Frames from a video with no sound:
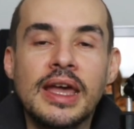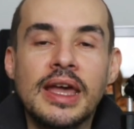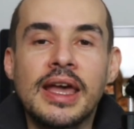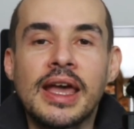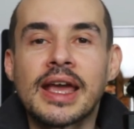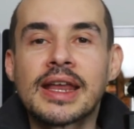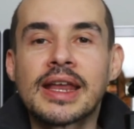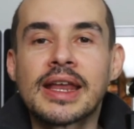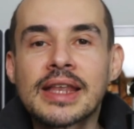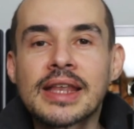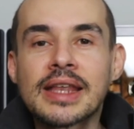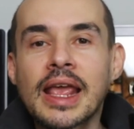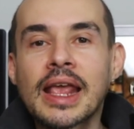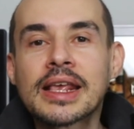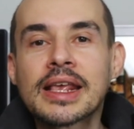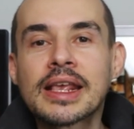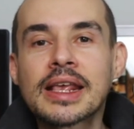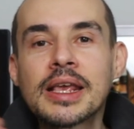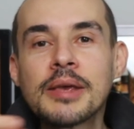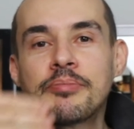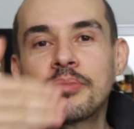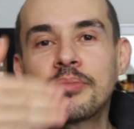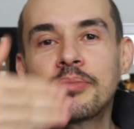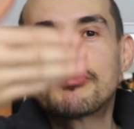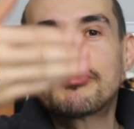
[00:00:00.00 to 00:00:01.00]
And they
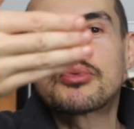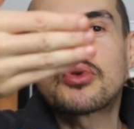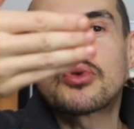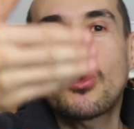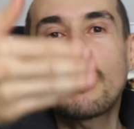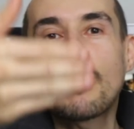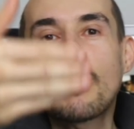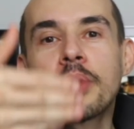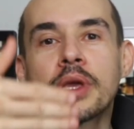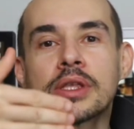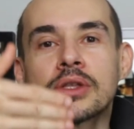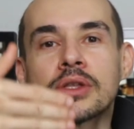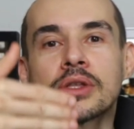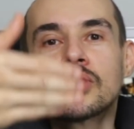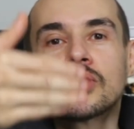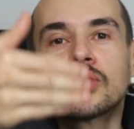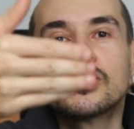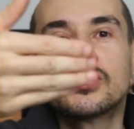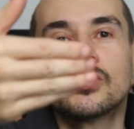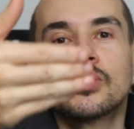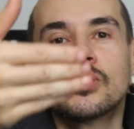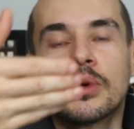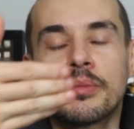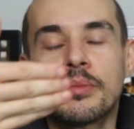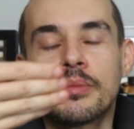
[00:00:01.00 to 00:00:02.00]
keep probing to
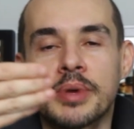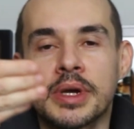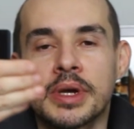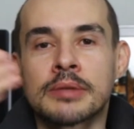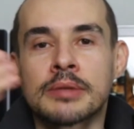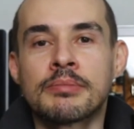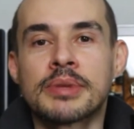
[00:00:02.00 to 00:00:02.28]
you a bit,